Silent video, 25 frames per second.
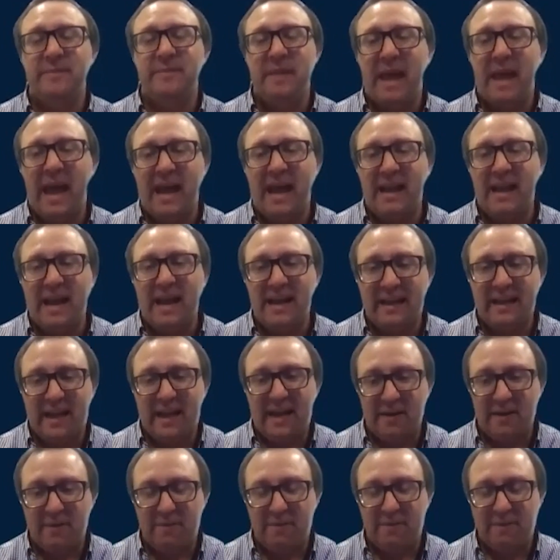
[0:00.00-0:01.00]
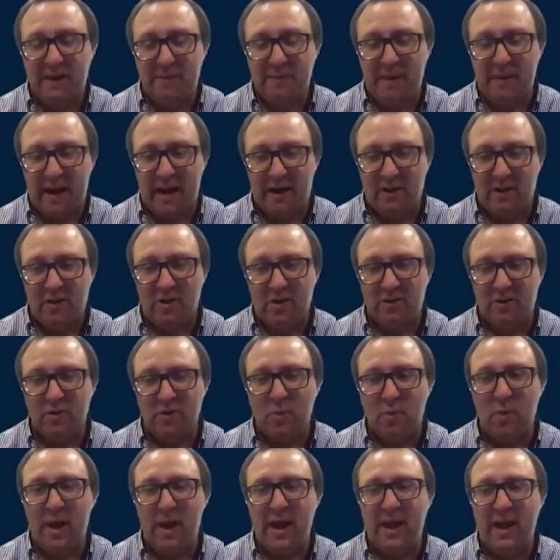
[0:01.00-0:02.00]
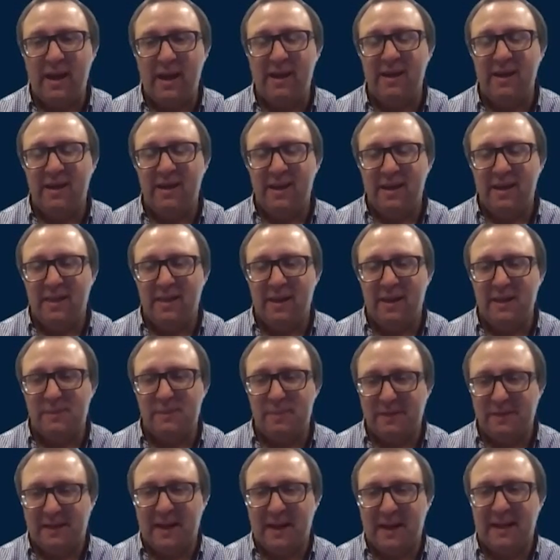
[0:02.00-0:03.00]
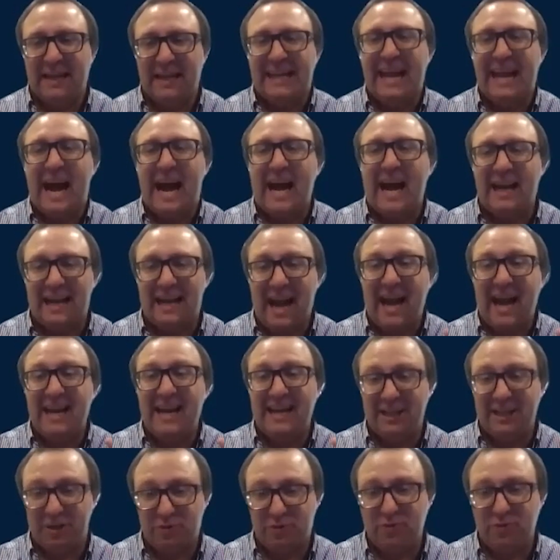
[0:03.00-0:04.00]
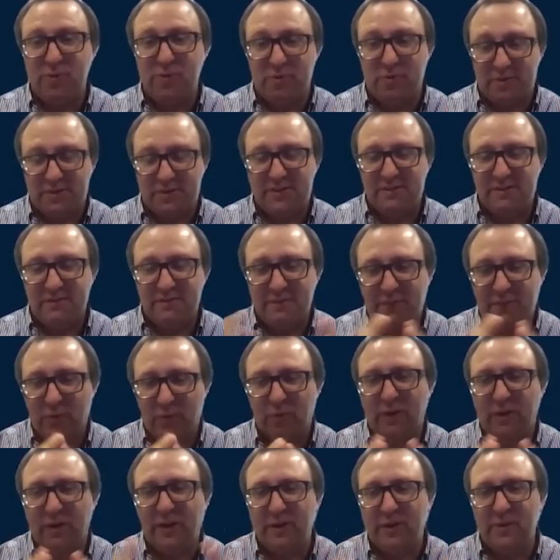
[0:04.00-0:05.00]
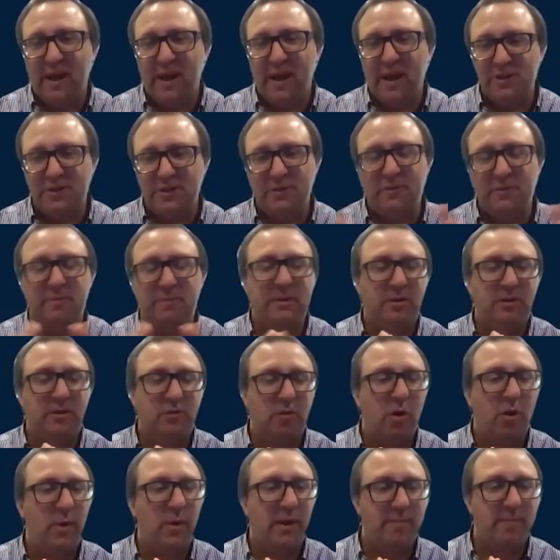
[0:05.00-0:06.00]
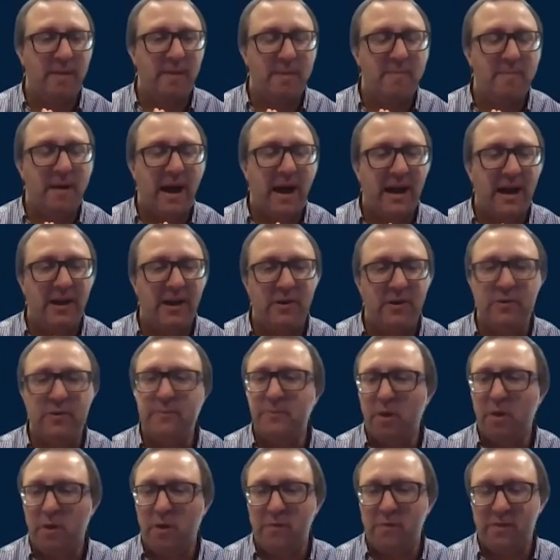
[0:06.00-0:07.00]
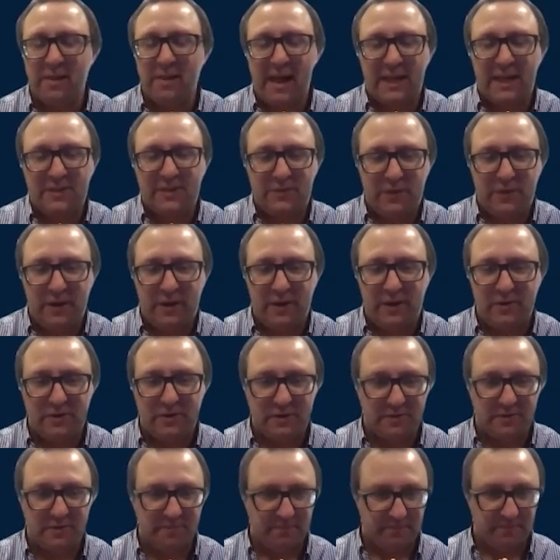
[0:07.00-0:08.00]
and any kind of feedback along the way that has been kind of guiding truths for you as you've been growing Membio over the last few years?